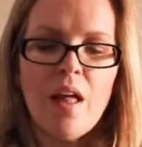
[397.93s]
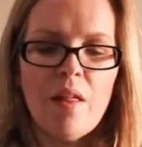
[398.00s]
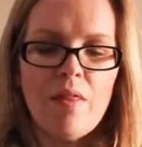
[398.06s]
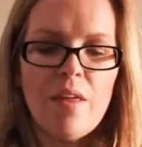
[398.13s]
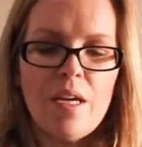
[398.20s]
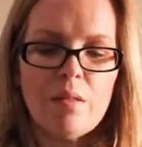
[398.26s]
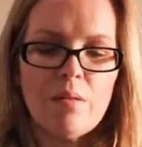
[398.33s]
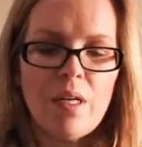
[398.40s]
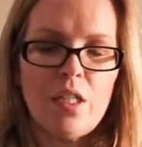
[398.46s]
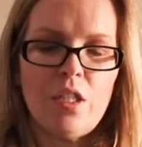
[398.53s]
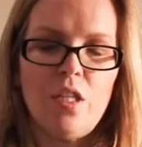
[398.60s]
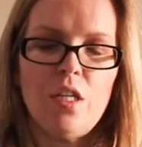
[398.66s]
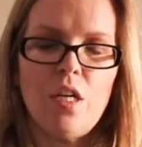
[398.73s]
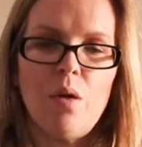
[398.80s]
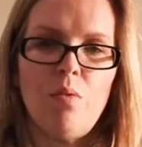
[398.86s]
These will
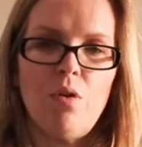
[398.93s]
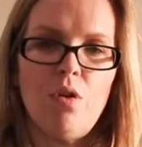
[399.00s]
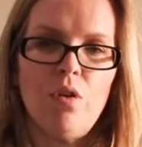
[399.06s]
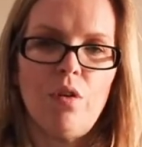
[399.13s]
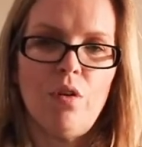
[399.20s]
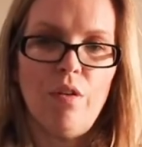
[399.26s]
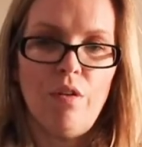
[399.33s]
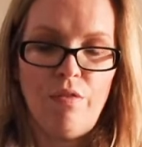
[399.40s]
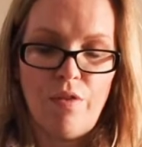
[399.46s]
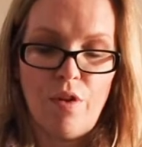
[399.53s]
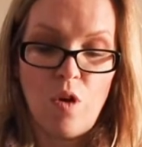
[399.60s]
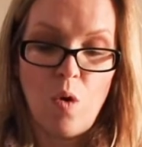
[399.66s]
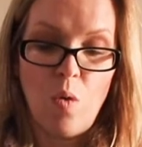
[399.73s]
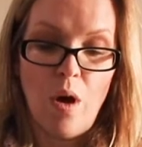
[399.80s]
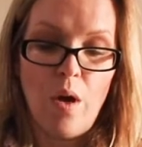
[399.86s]
actually go on
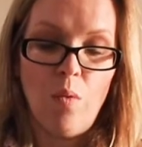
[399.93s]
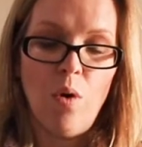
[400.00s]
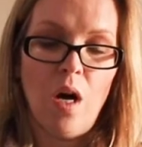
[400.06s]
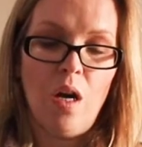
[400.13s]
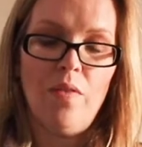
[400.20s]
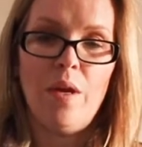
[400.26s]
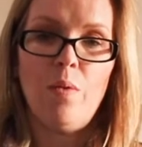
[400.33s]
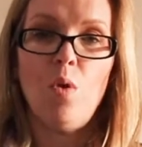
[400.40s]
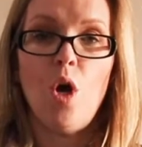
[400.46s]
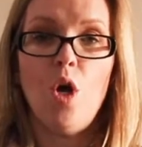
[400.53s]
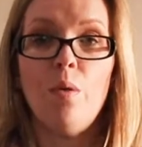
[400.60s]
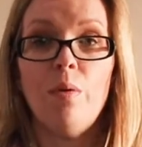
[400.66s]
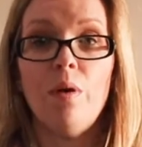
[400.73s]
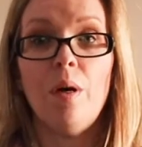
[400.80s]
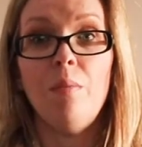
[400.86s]
for quite a while and they will
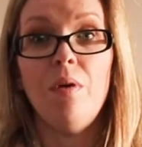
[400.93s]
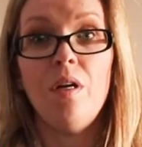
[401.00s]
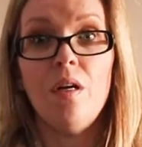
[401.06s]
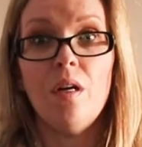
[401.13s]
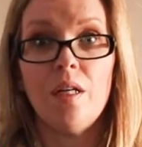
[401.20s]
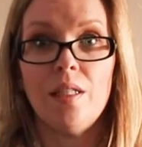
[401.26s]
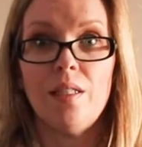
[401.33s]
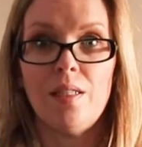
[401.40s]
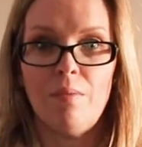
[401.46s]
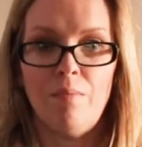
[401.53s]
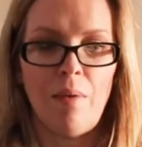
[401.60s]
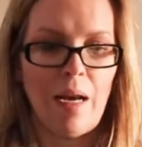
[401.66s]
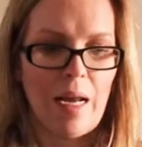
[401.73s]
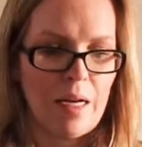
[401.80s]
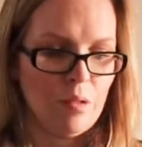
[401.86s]
open up nice and
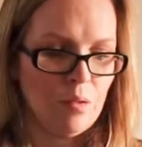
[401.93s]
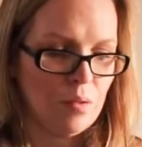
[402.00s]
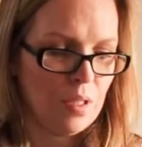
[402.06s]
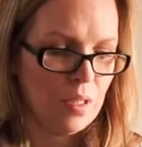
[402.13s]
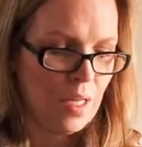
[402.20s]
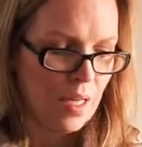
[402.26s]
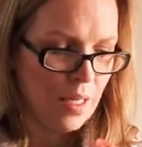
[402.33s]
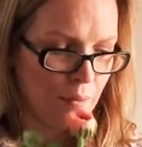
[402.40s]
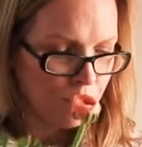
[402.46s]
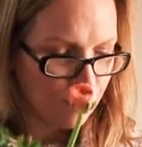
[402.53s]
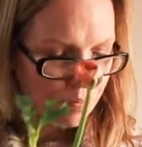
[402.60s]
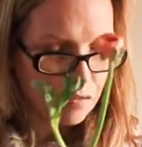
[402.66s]
blousy.